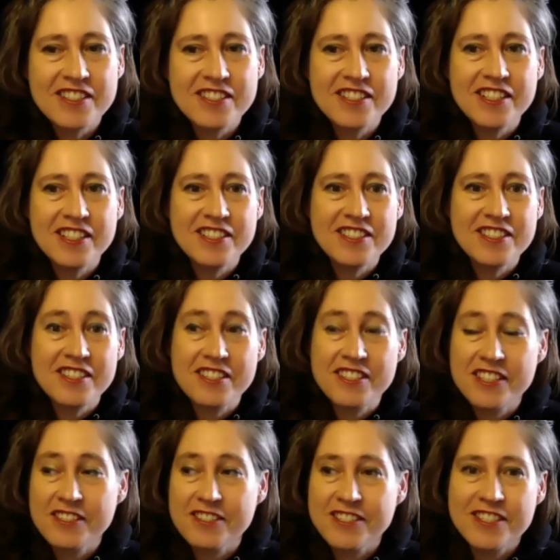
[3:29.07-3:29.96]
It's, the
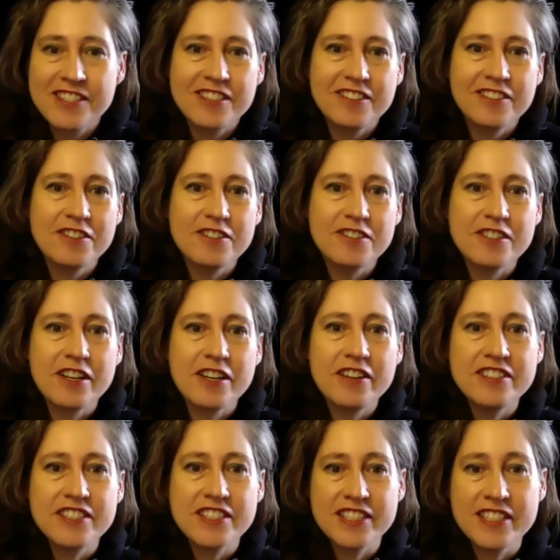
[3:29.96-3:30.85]
series still goes
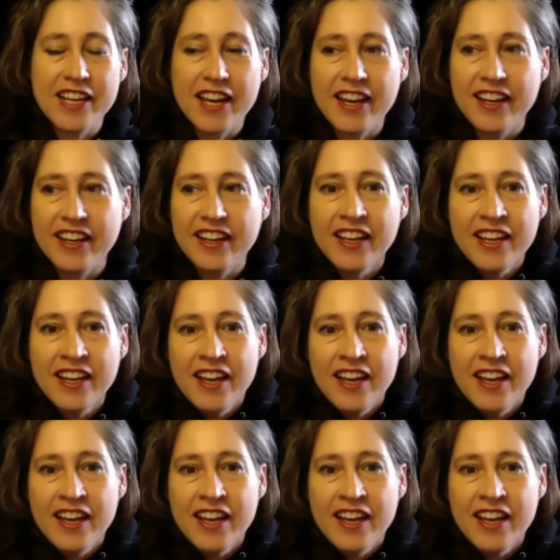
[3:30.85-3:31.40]
on today.